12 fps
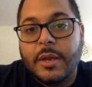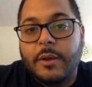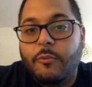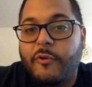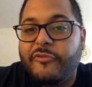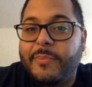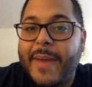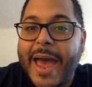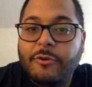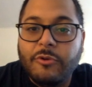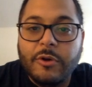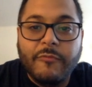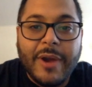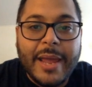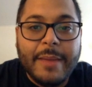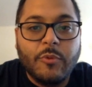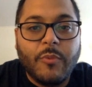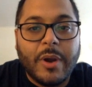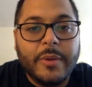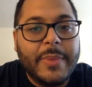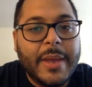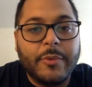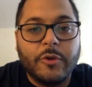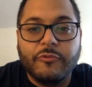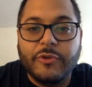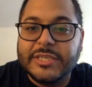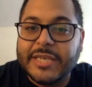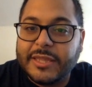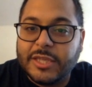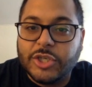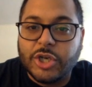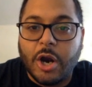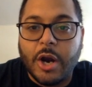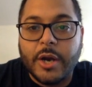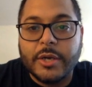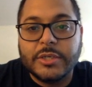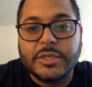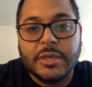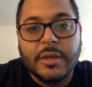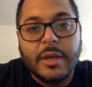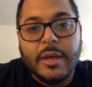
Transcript: With the battering ram, you want to be able to reset the charge.